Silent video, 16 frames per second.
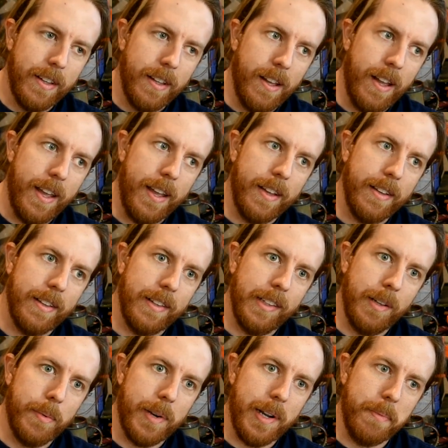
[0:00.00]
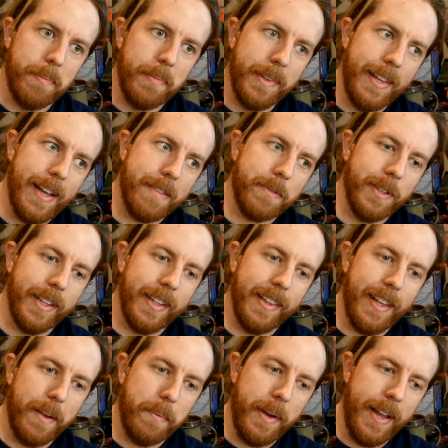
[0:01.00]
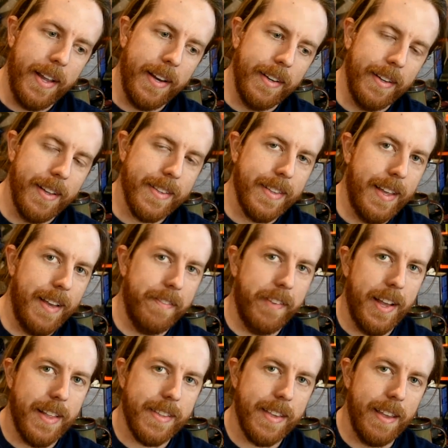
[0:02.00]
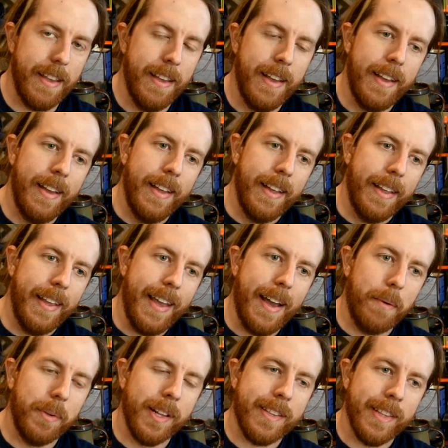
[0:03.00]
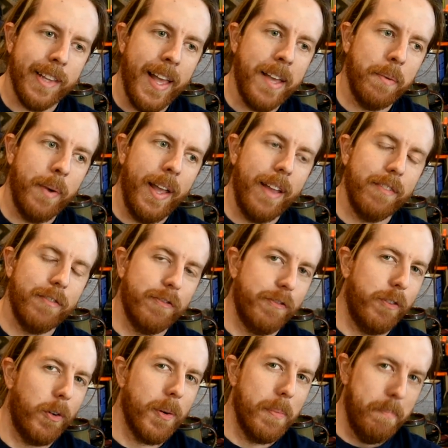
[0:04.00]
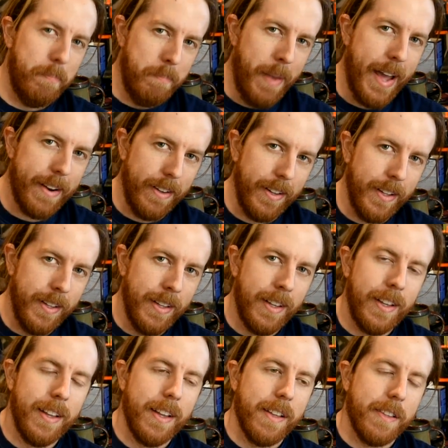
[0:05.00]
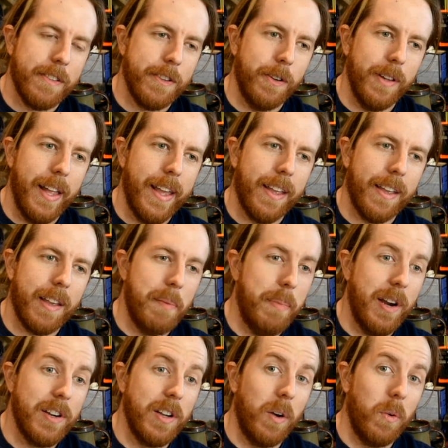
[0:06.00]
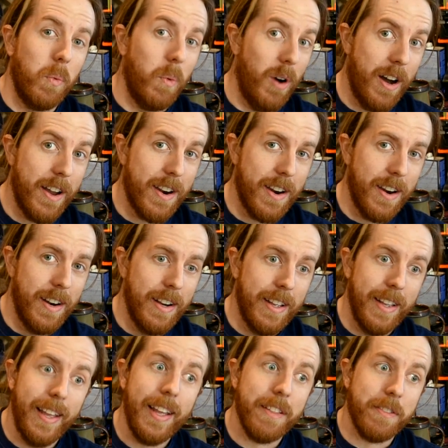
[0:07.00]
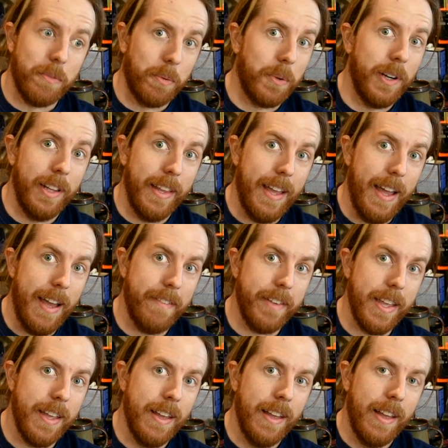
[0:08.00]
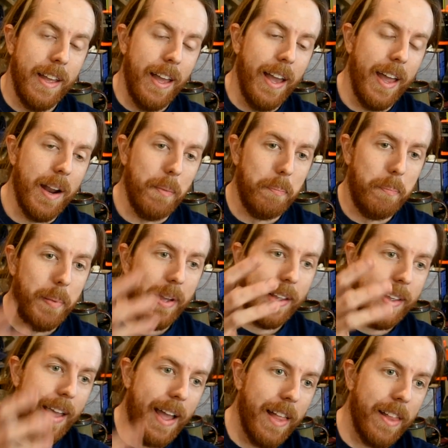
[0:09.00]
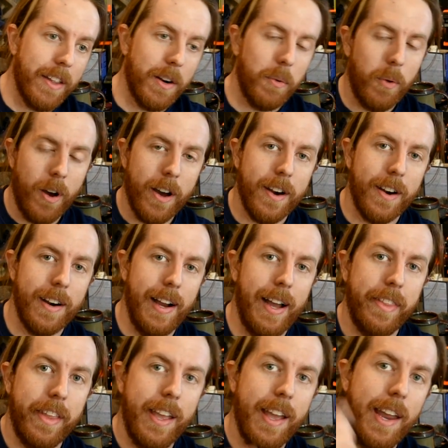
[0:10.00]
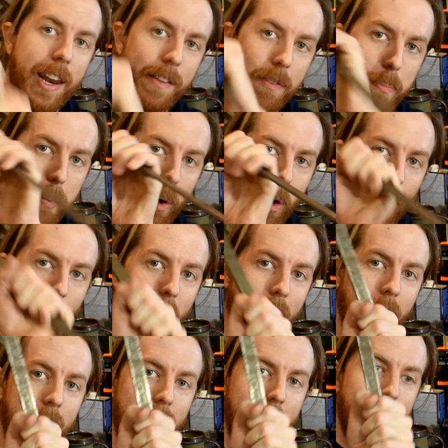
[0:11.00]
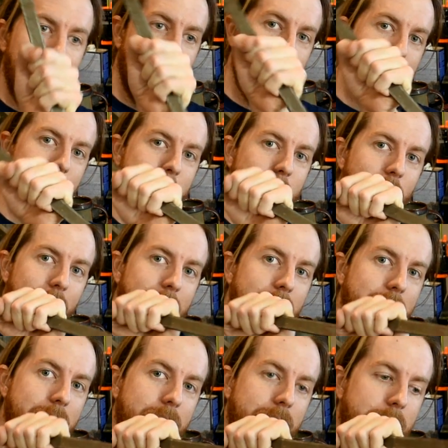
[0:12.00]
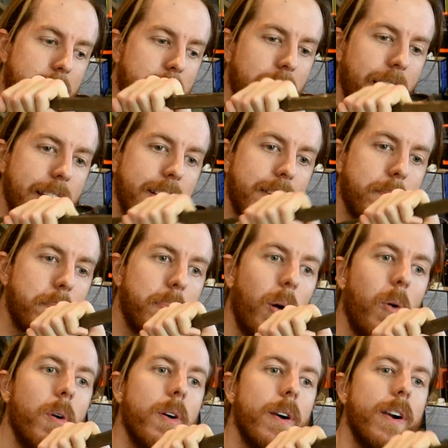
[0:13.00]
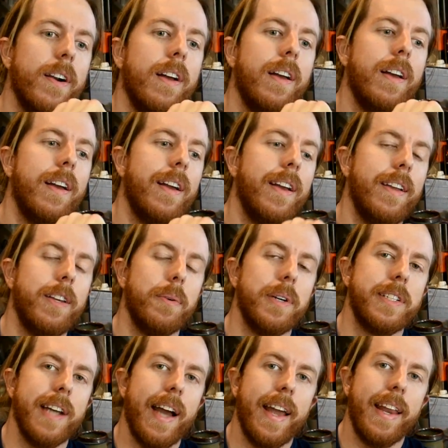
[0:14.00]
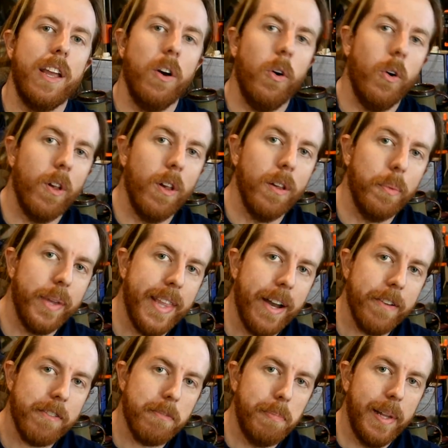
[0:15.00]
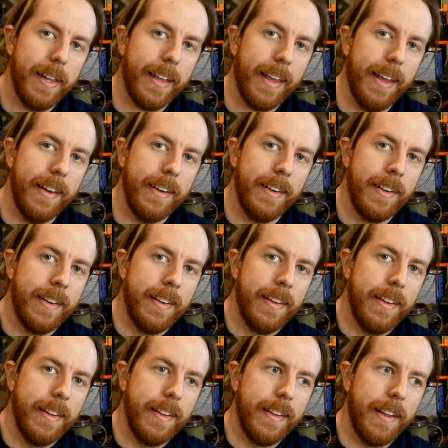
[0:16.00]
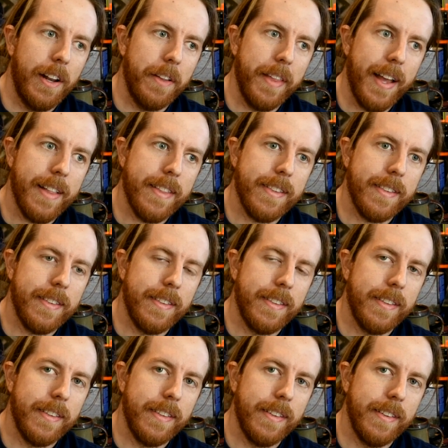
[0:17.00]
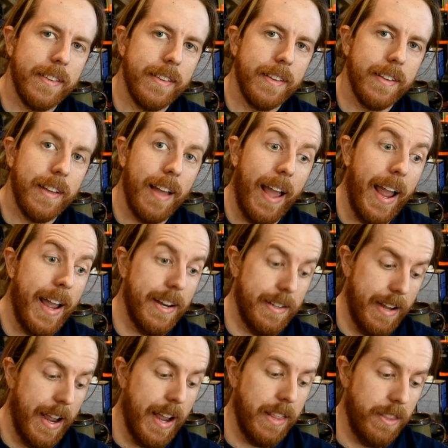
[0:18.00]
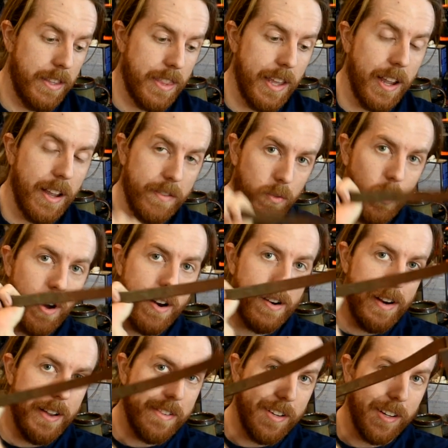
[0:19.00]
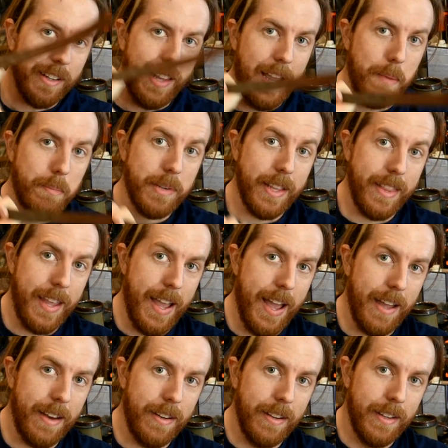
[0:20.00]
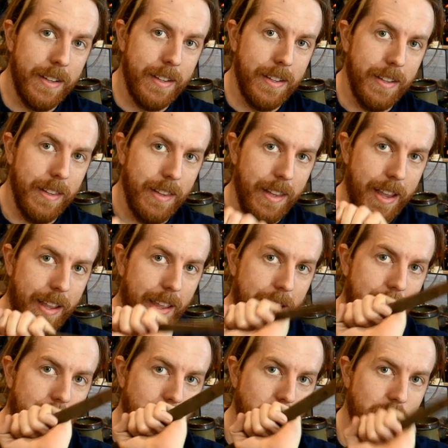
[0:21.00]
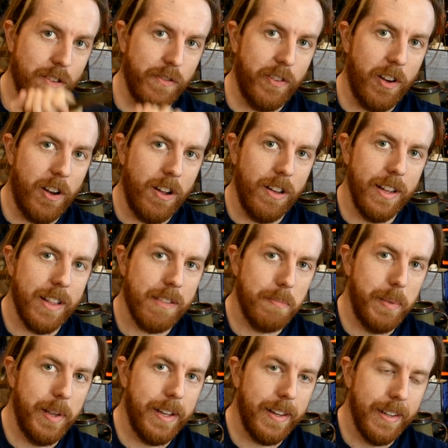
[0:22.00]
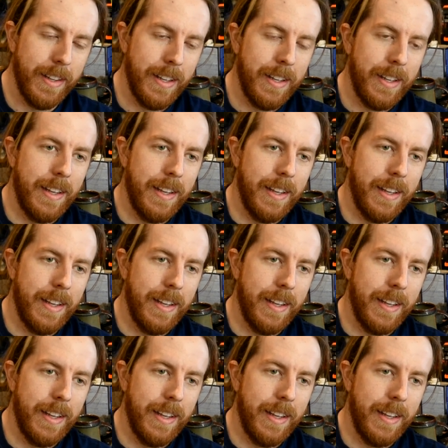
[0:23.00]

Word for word: hey, aluminum, that's really lightweight. Isn't that fancy? Yeah, well, it's lightweight for metal. So, like, compared to water, it's really heavy. And a big gallon of water on the end of a pole that you're trying to, like, pour into a tiny hole without spilling it. You know, that's... And the thing of water isn't clamped in the end. Like, it could just fall and spill.